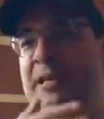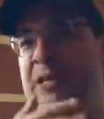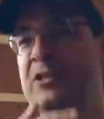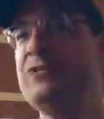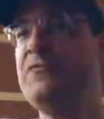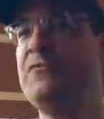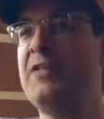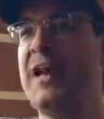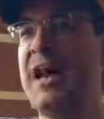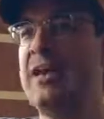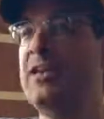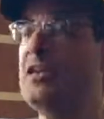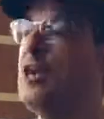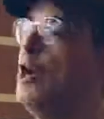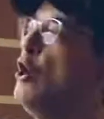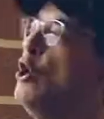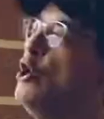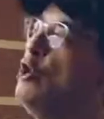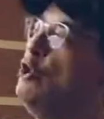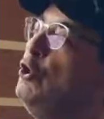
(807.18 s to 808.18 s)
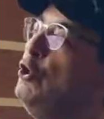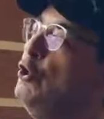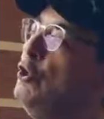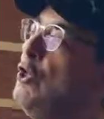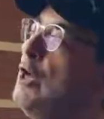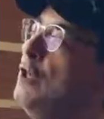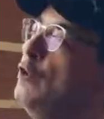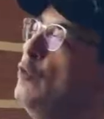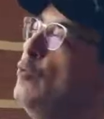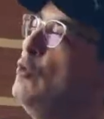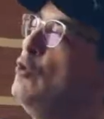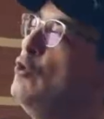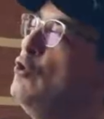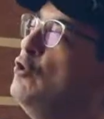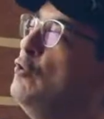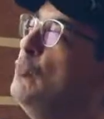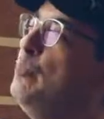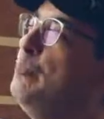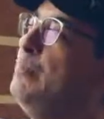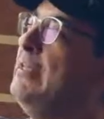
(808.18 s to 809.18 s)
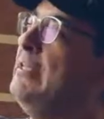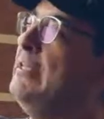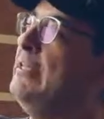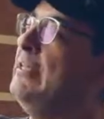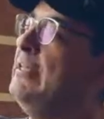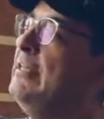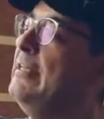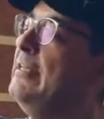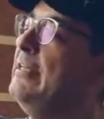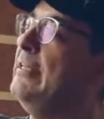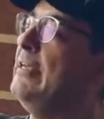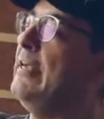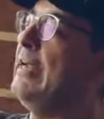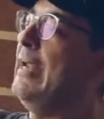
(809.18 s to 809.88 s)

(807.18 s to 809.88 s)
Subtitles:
because of that, you're not going to be